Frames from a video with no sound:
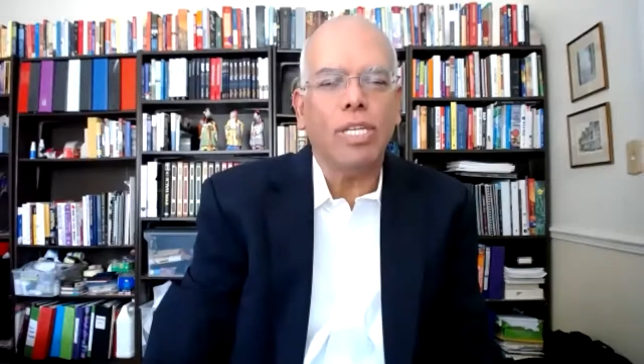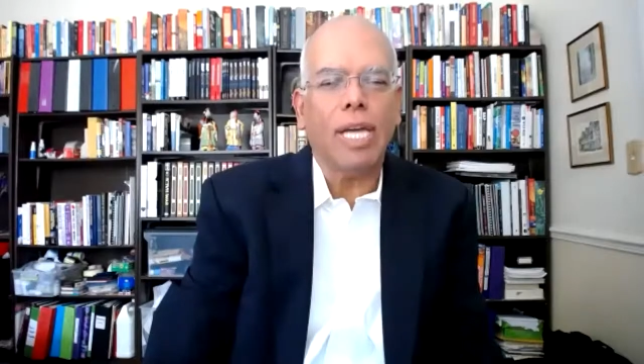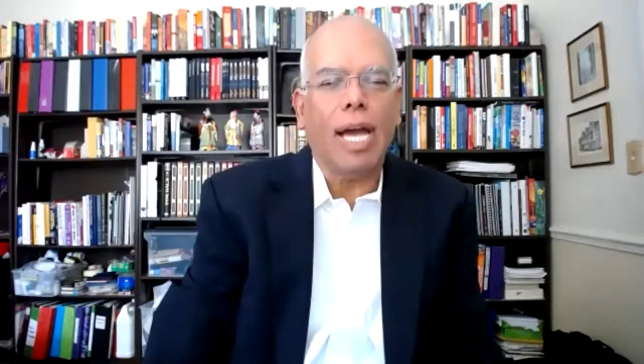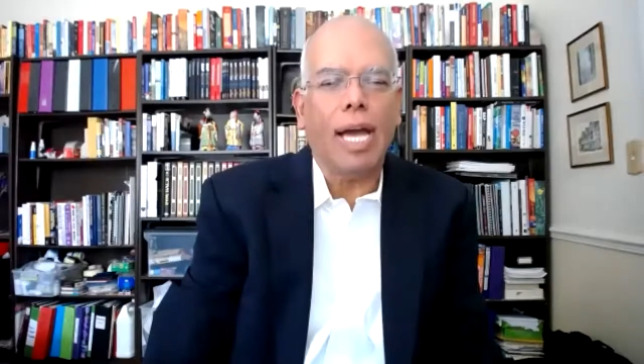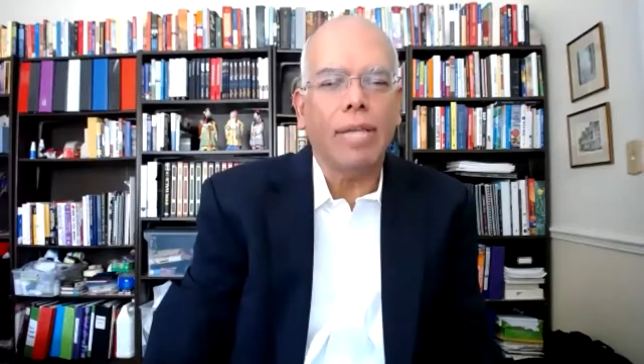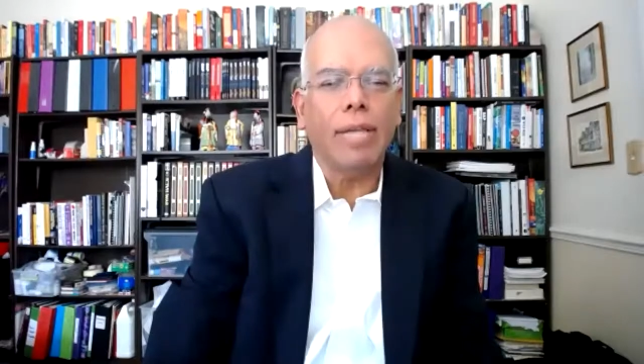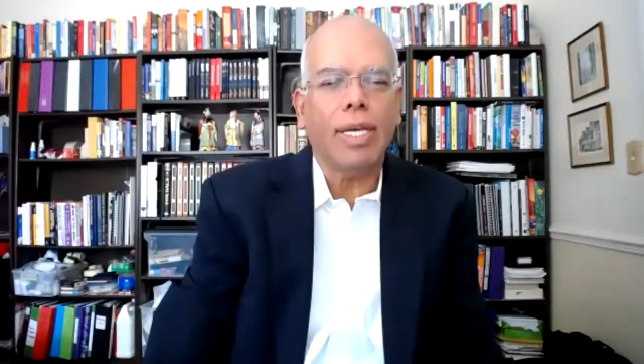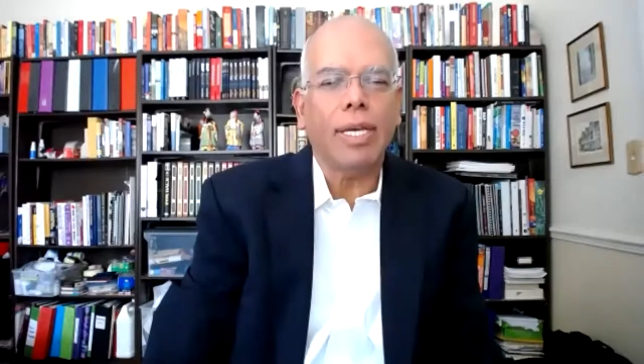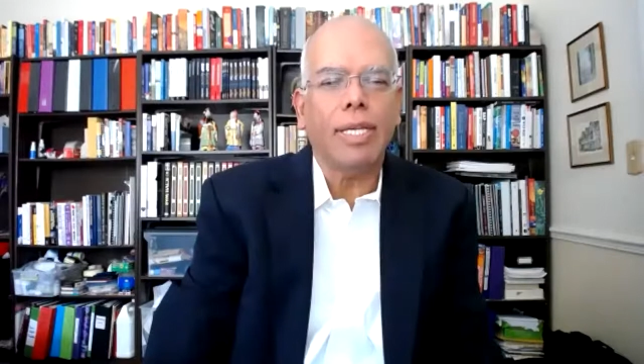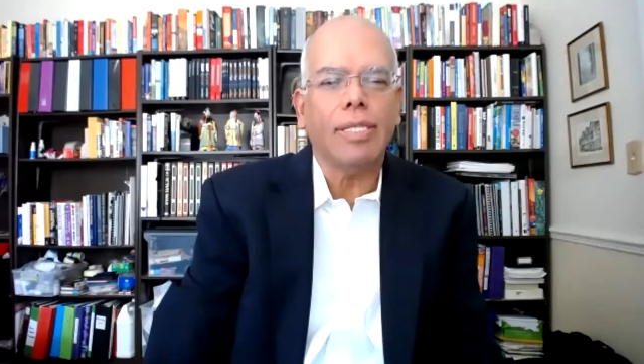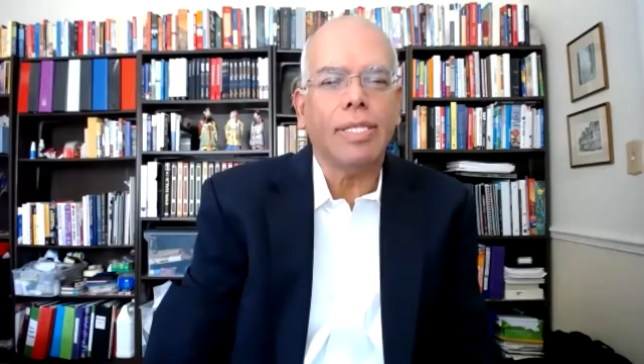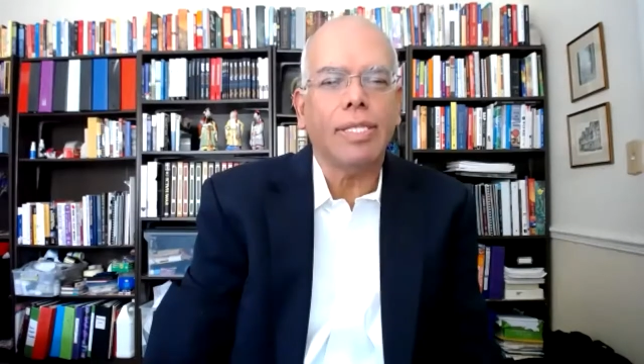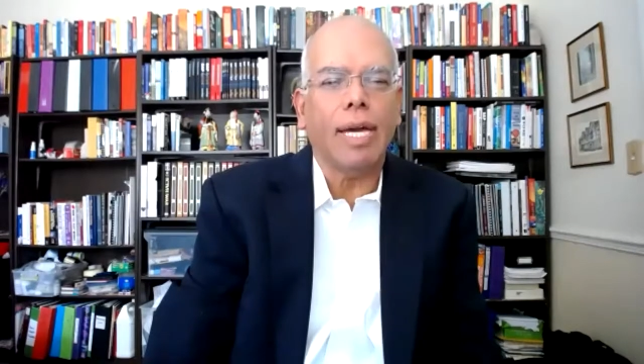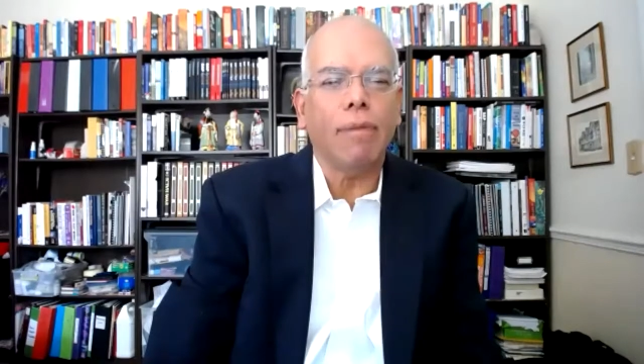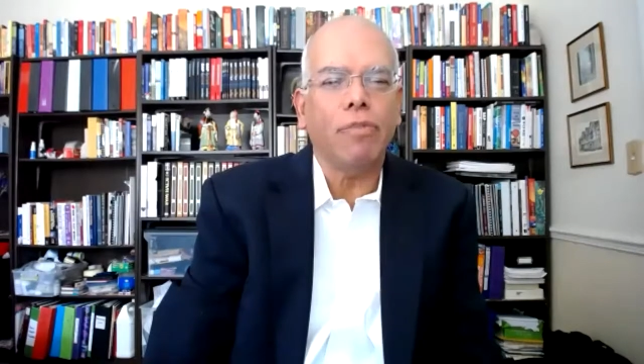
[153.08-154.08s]
I think it's
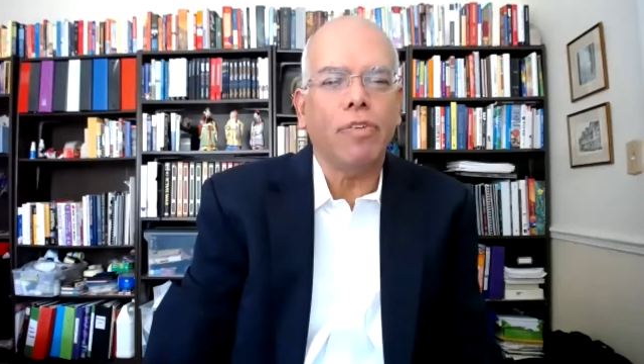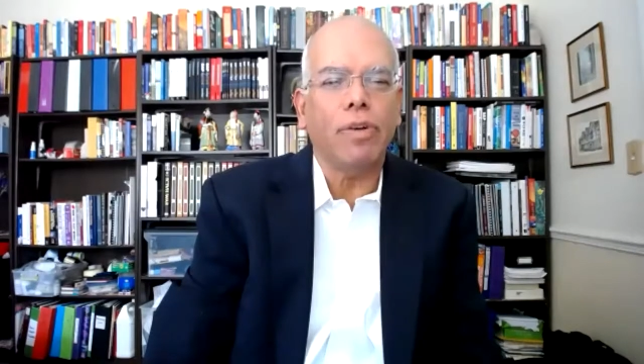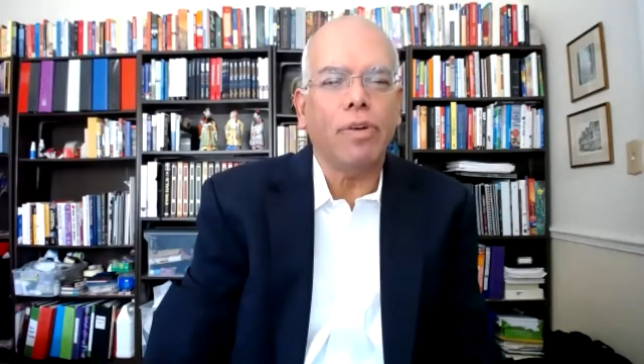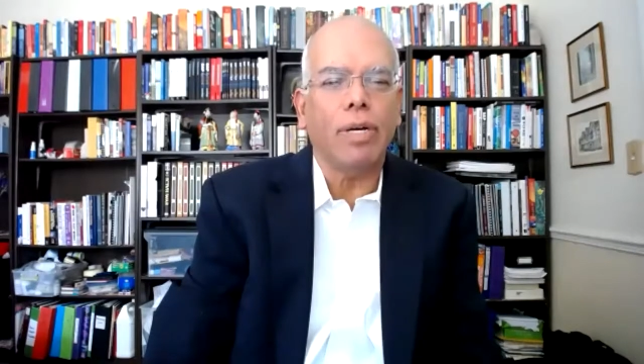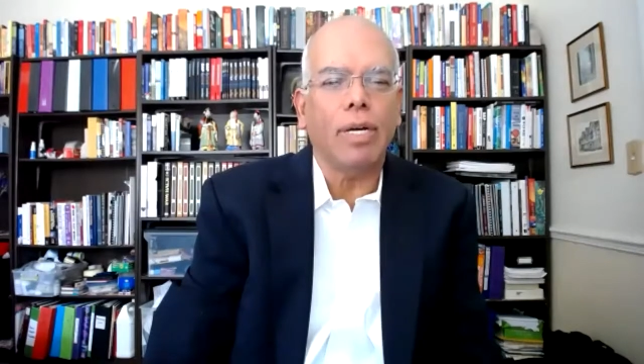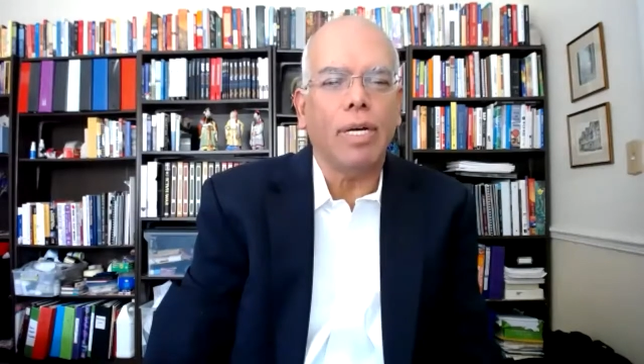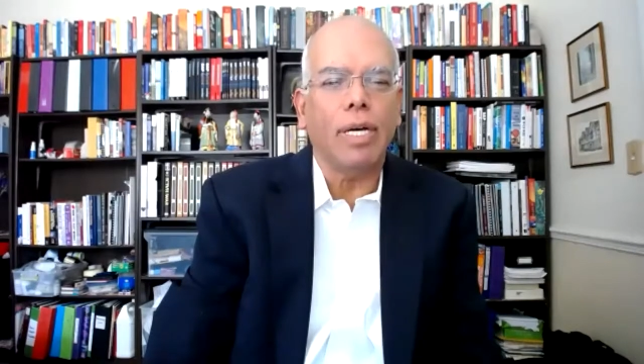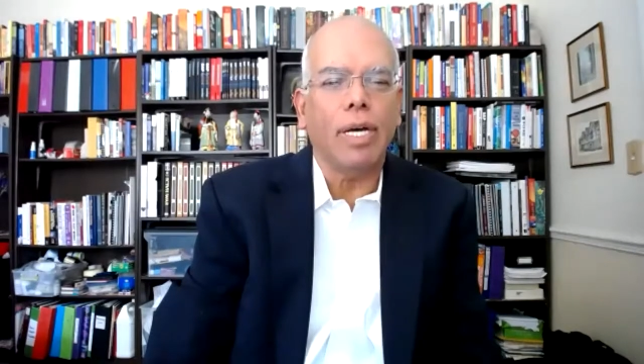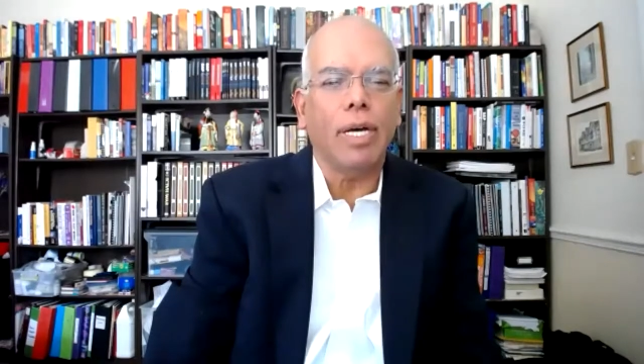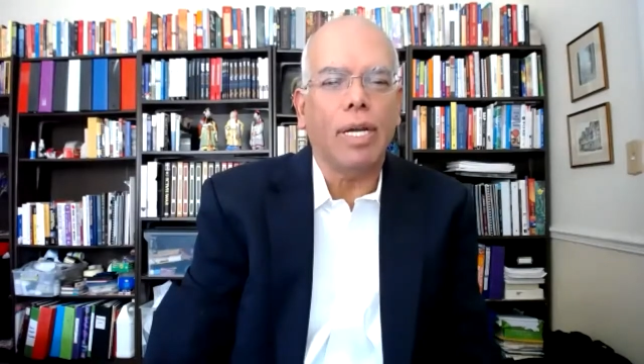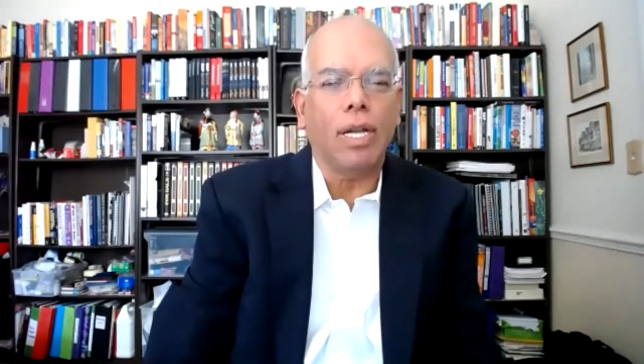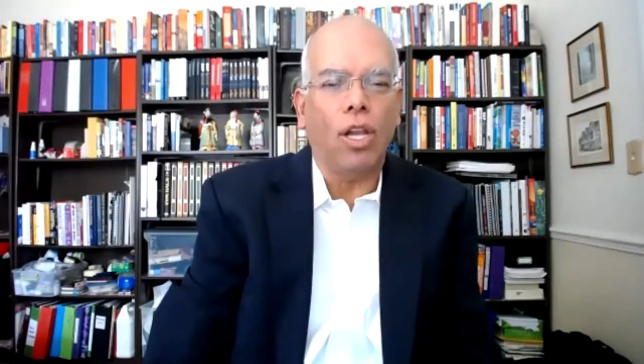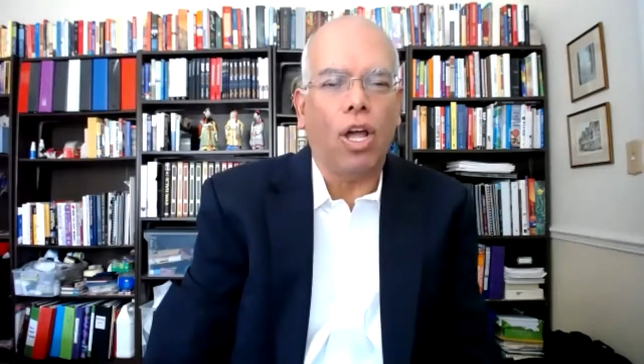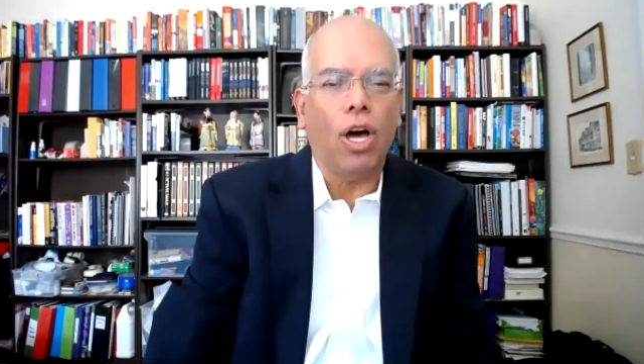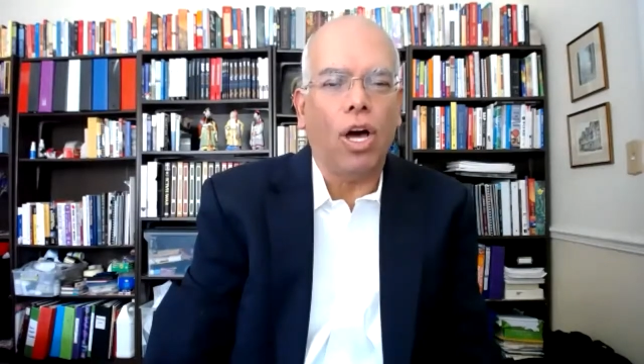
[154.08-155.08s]
time for a
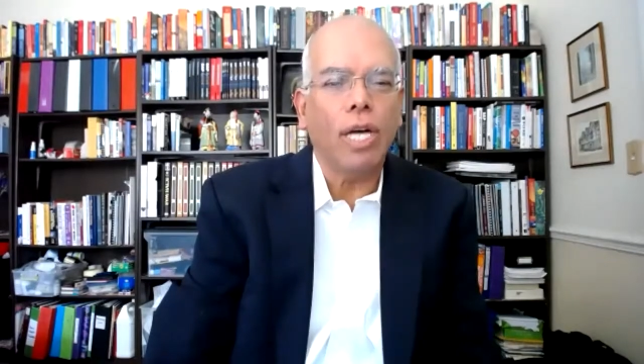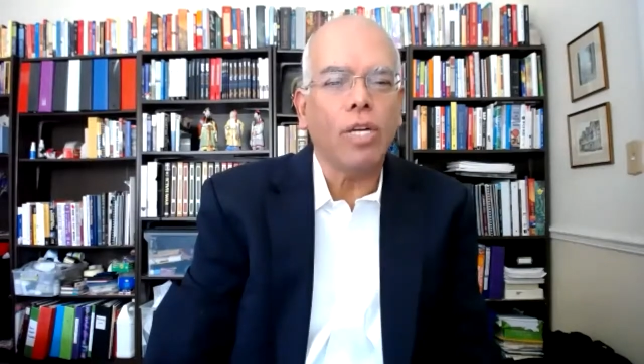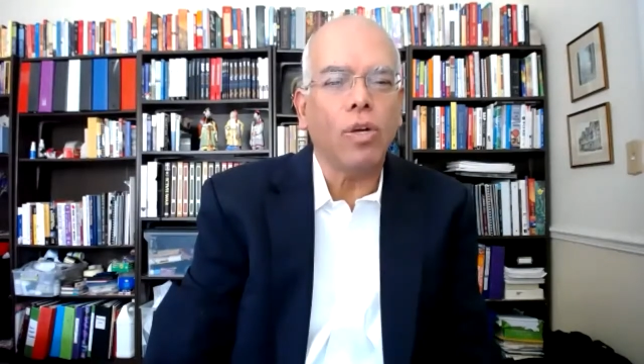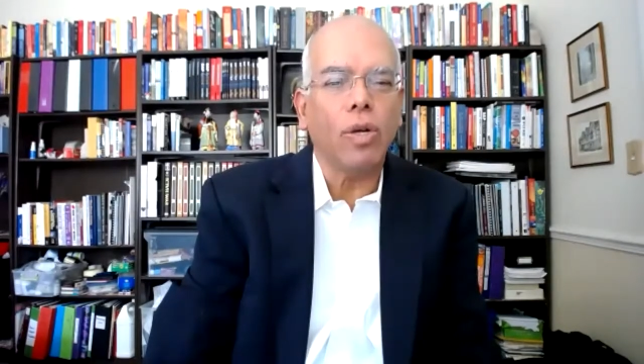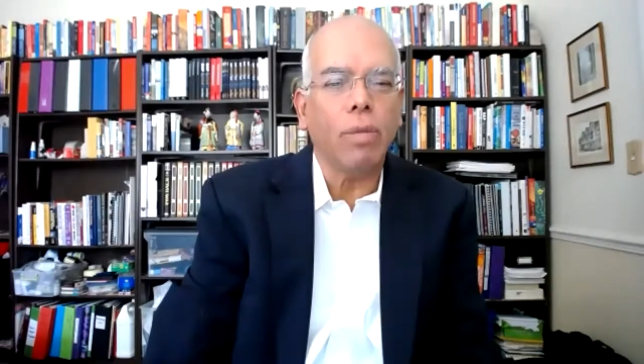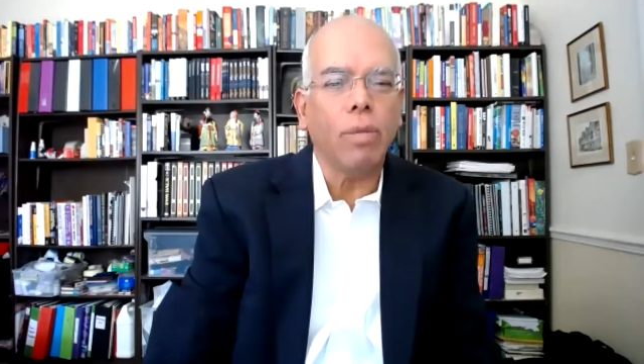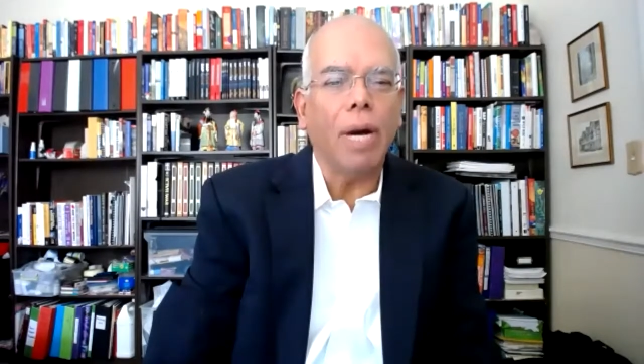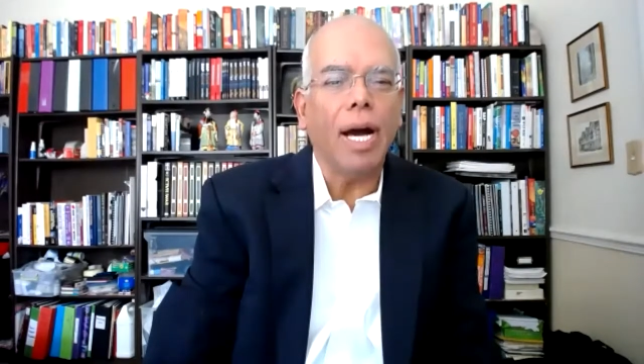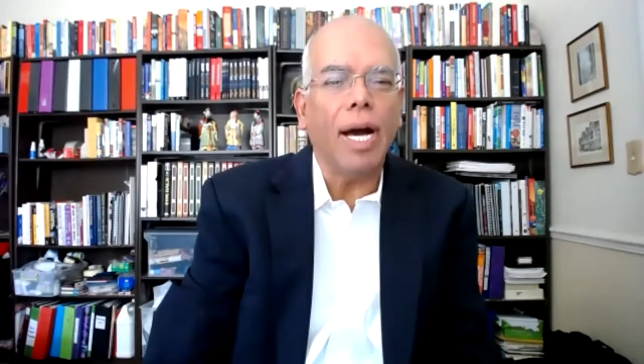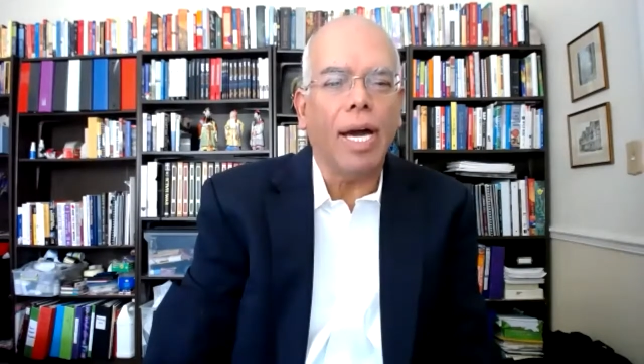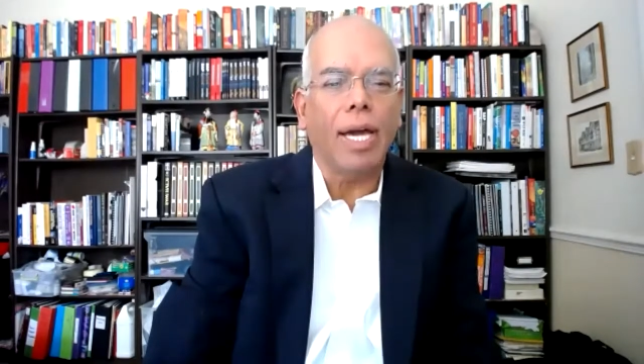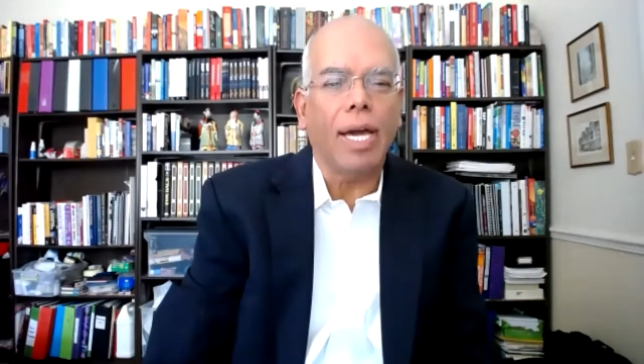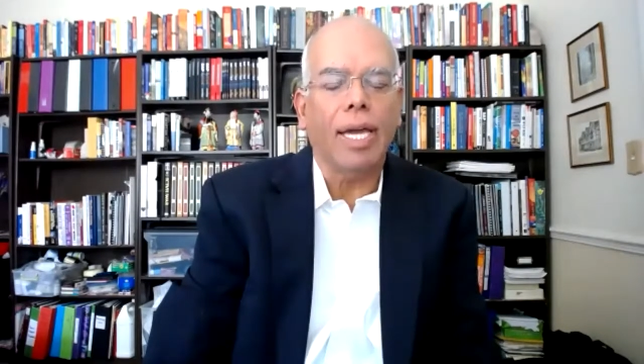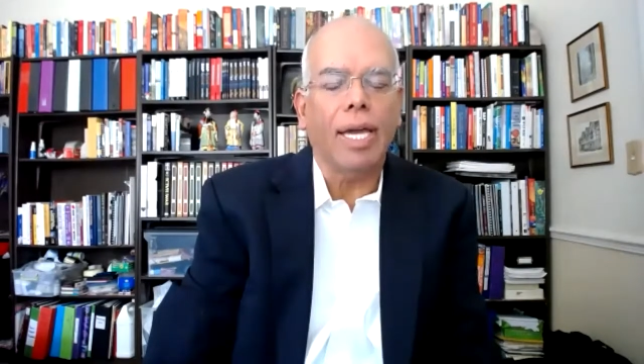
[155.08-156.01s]
long goodbye.